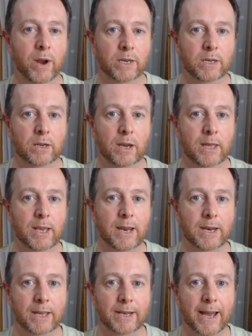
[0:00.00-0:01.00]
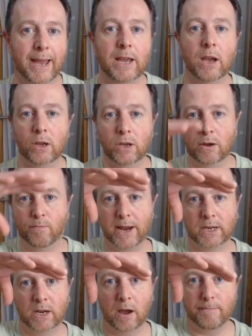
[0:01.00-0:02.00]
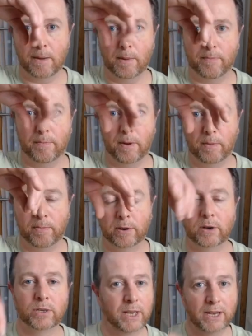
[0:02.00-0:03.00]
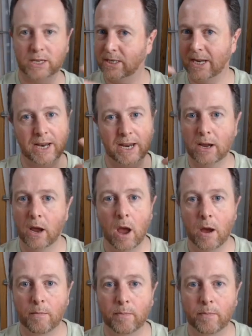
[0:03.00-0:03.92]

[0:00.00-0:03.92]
Right, at the end of the day, your brakes are going blah blah blah blah blah because they're skidding.